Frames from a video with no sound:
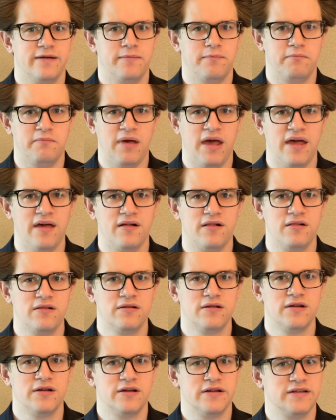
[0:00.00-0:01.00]
Mail,
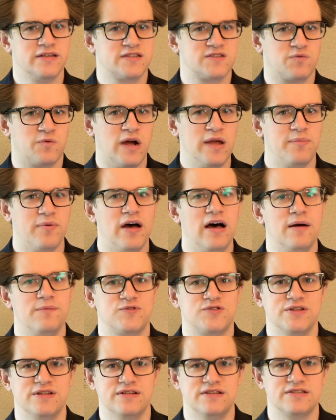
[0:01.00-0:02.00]
Swipe
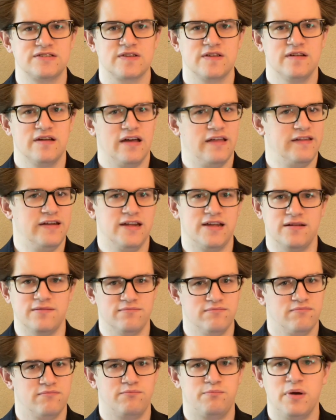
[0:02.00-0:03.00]
Options, and then you can
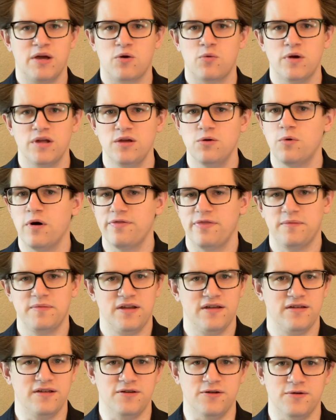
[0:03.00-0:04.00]
pick what you want them
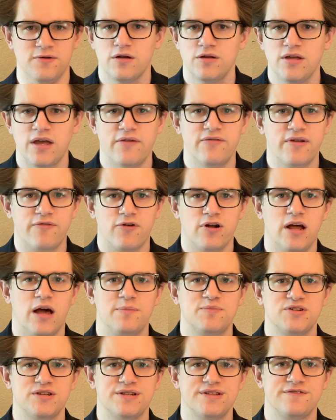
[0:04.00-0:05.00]
to do. You have different
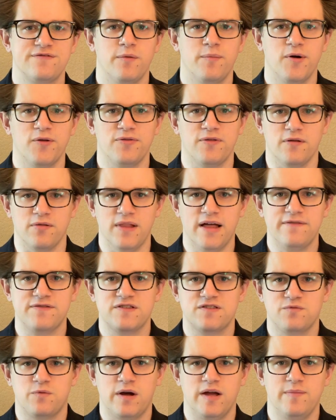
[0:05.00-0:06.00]
options for both the left
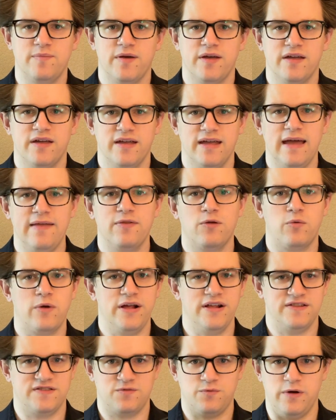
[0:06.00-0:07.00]
swipe and the
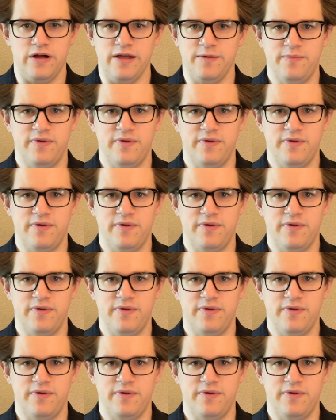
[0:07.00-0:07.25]
right swipe.